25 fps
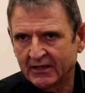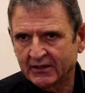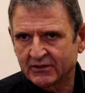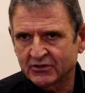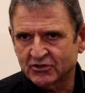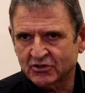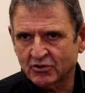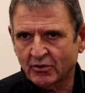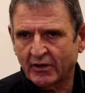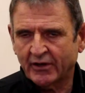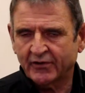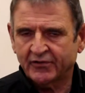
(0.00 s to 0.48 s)

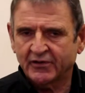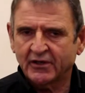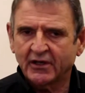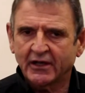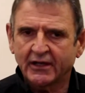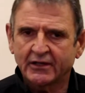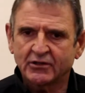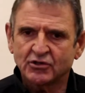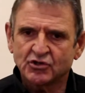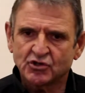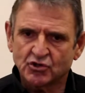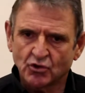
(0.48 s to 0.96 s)
So I think
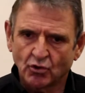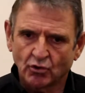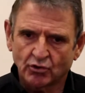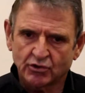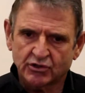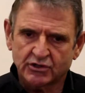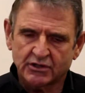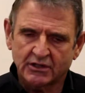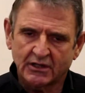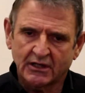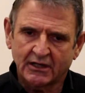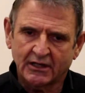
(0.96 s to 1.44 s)
in
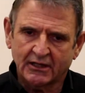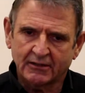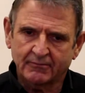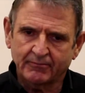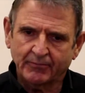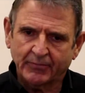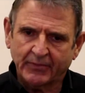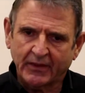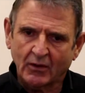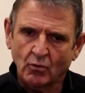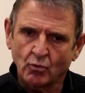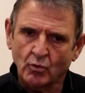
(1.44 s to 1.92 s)
short,
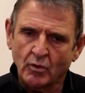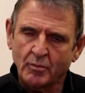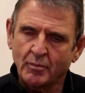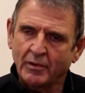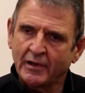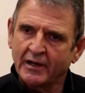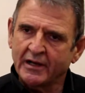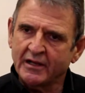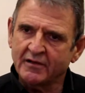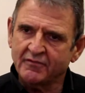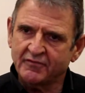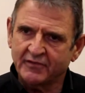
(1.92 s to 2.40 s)
we
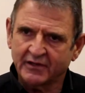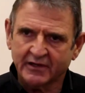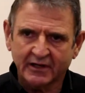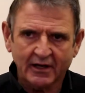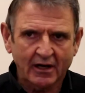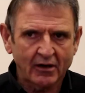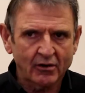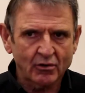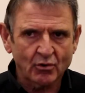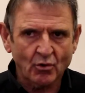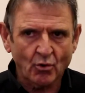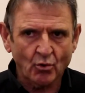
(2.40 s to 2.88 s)
believe that
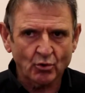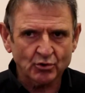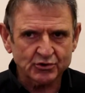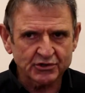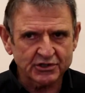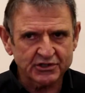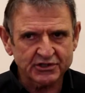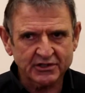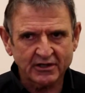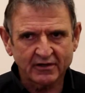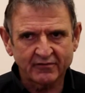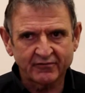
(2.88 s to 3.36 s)
our
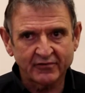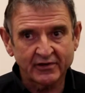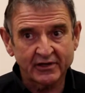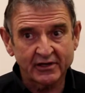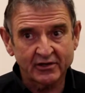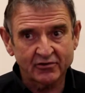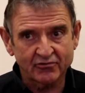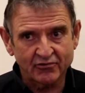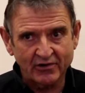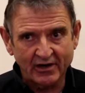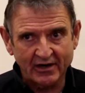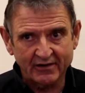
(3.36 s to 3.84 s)
courses are
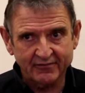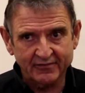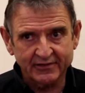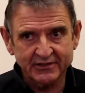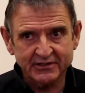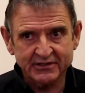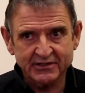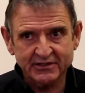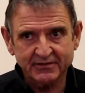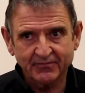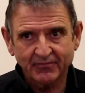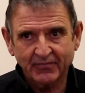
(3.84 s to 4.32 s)
very
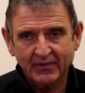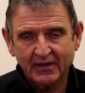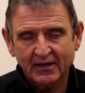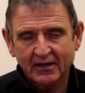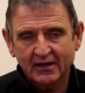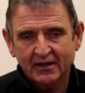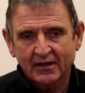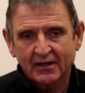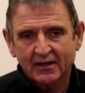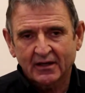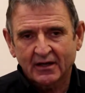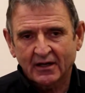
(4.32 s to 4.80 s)
relevant.
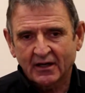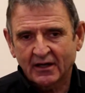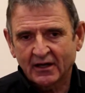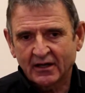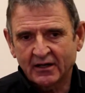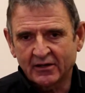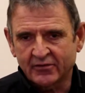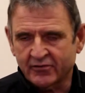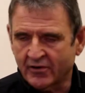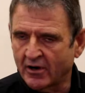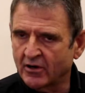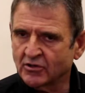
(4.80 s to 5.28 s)

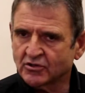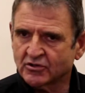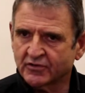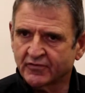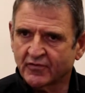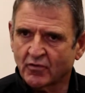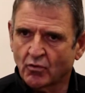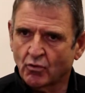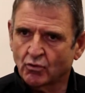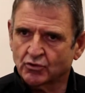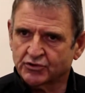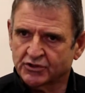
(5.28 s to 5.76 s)
Rhodes,
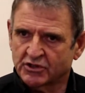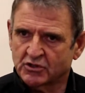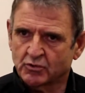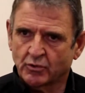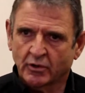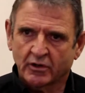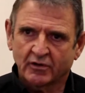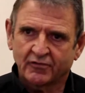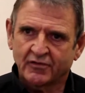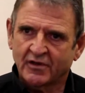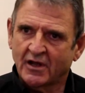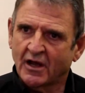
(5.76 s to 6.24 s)
of course, is
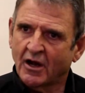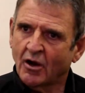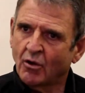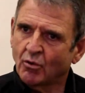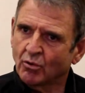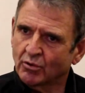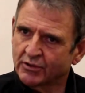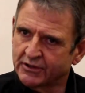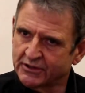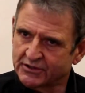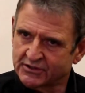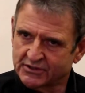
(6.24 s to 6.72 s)
one of the
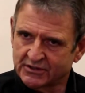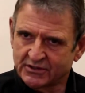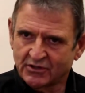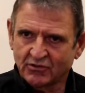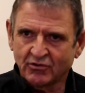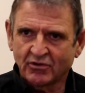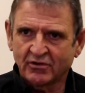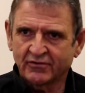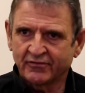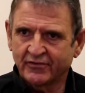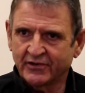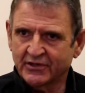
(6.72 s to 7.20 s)
oldest
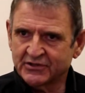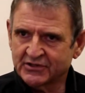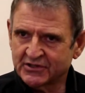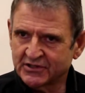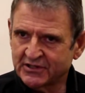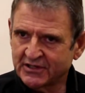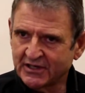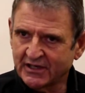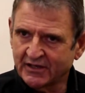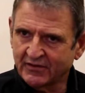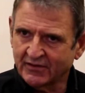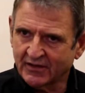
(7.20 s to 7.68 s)

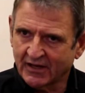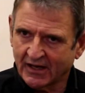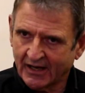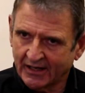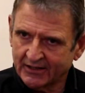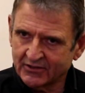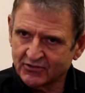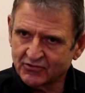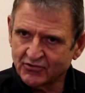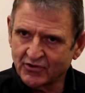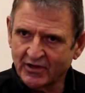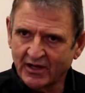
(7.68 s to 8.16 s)
universities in the
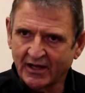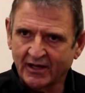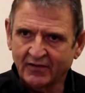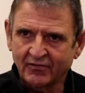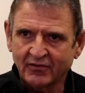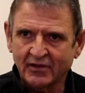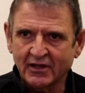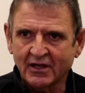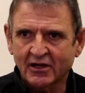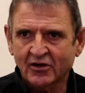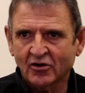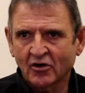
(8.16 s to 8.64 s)
country, and
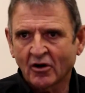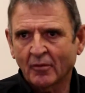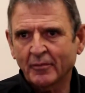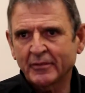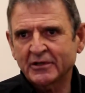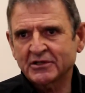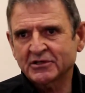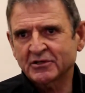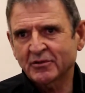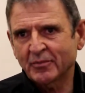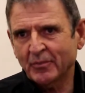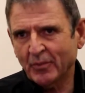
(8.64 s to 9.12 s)
the
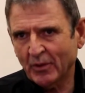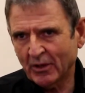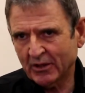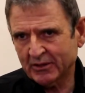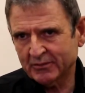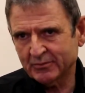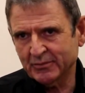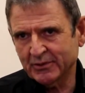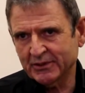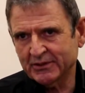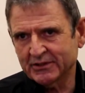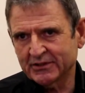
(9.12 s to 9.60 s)
economics
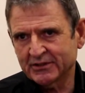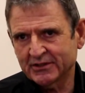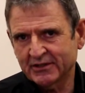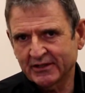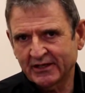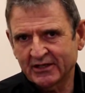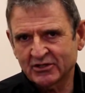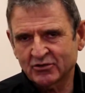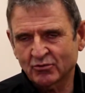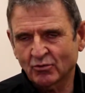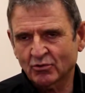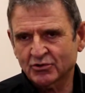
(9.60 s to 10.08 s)
department
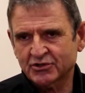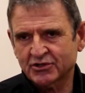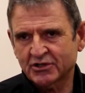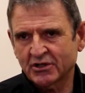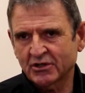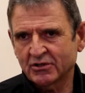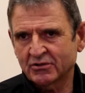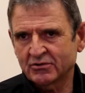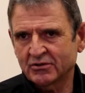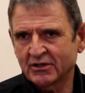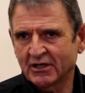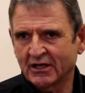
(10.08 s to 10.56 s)
is
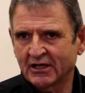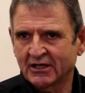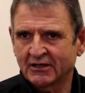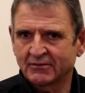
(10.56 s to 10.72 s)
also